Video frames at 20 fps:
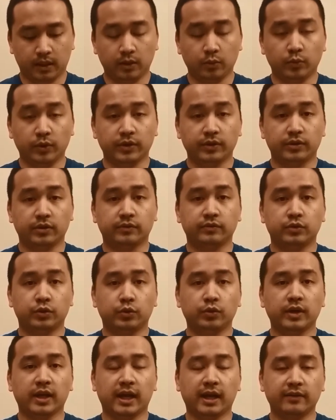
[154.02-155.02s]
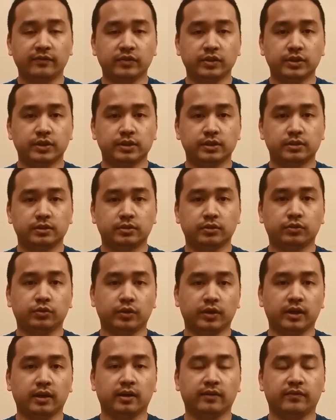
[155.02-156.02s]
a width of 2.5 inches to
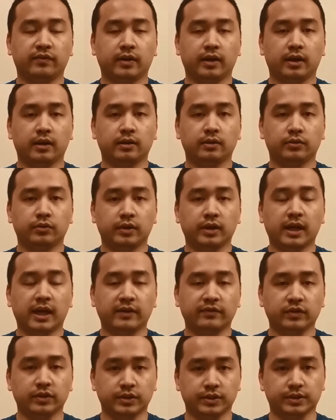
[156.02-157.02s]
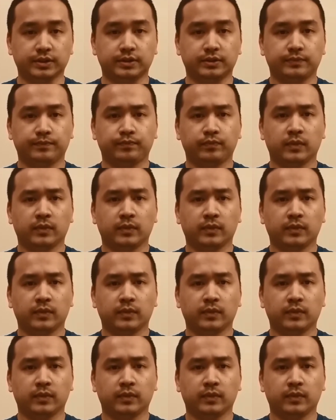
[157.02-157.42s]
3.5 inches.